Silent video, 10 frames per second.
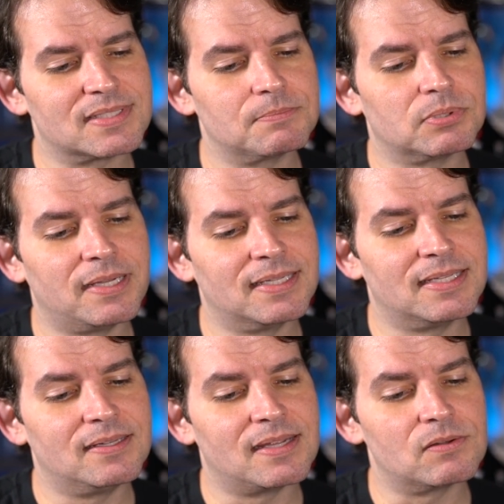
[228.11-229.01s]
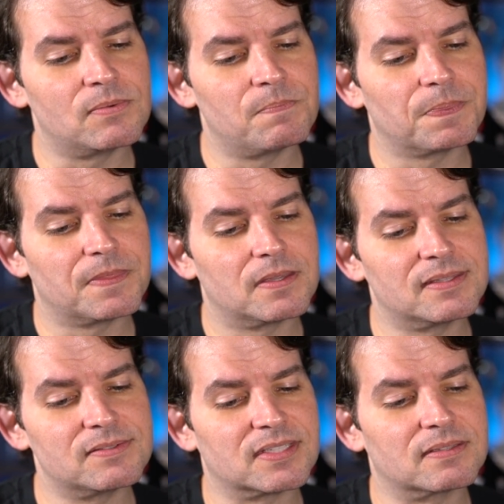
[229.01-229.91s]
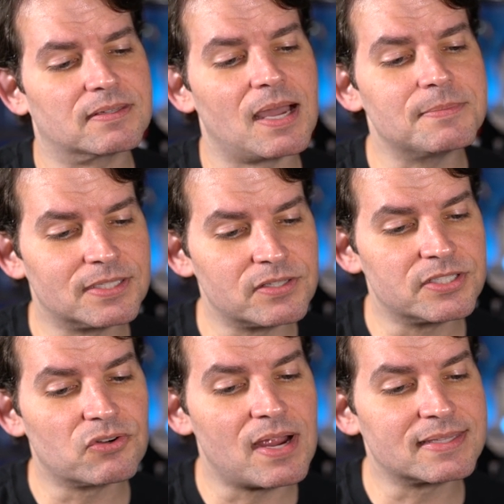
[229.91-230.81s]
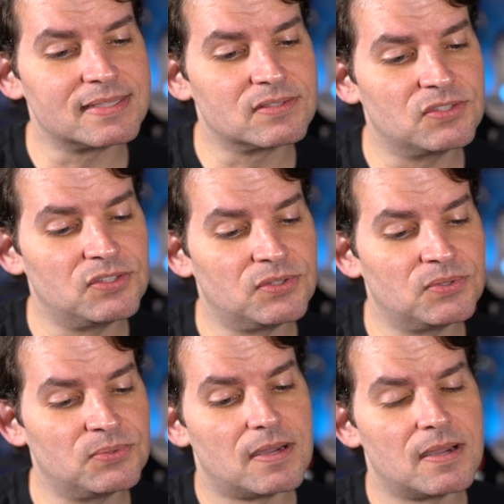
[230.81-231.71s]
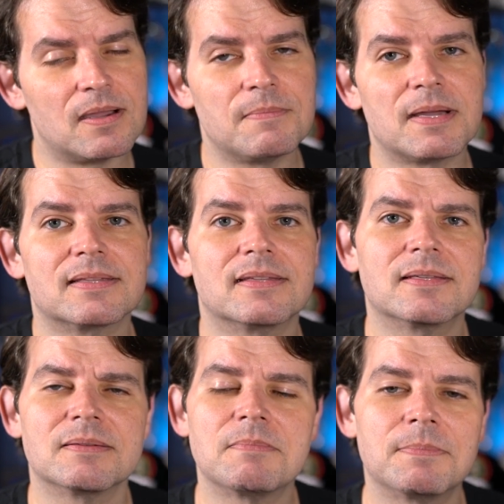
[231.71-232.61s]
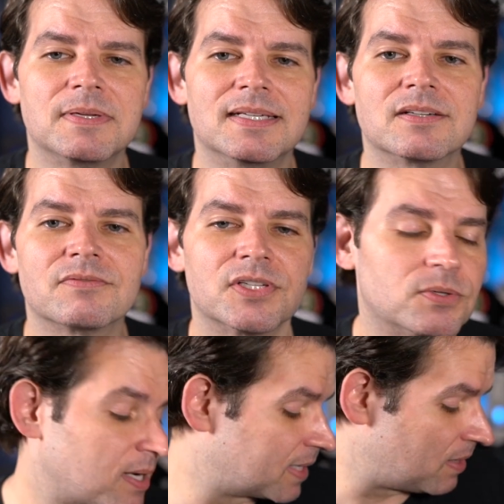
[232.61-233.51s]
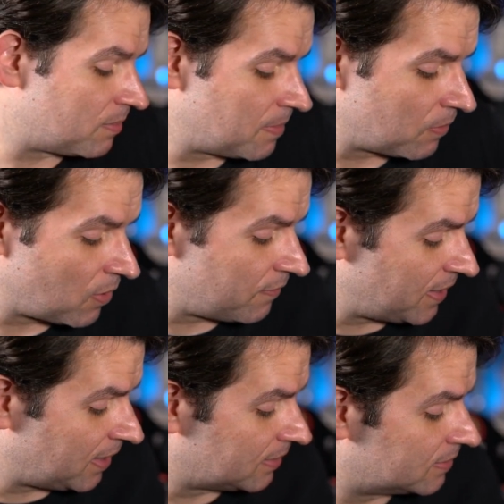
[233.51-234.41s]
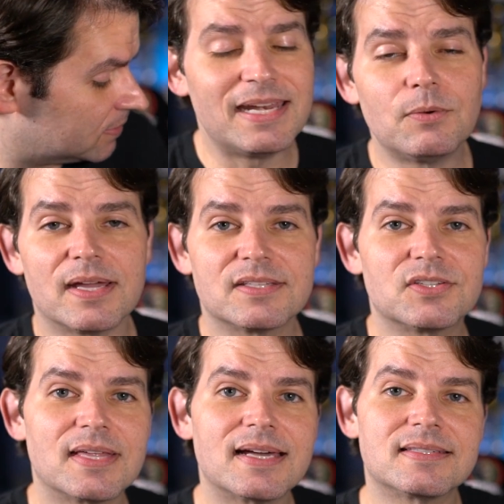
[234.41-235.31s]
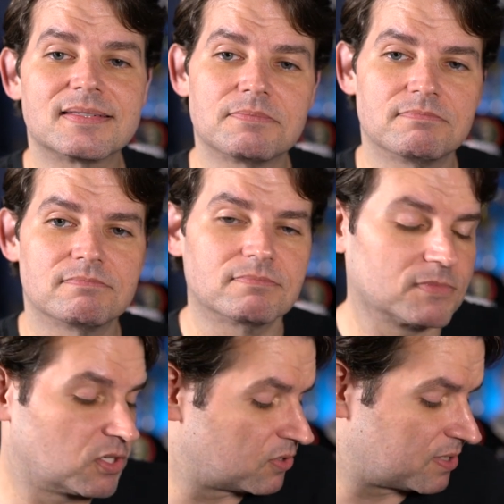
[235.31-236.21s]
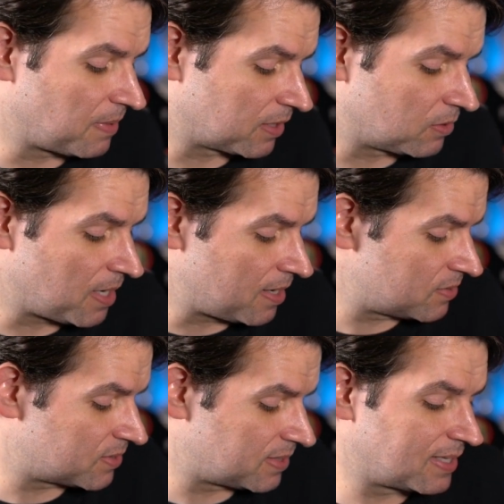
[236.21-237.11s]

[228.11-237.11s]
I'm blanking. I think there's a commentary track that's new. That might be an interview. I can't remember offhand. Anyway, so that's Curse of Michael Myers.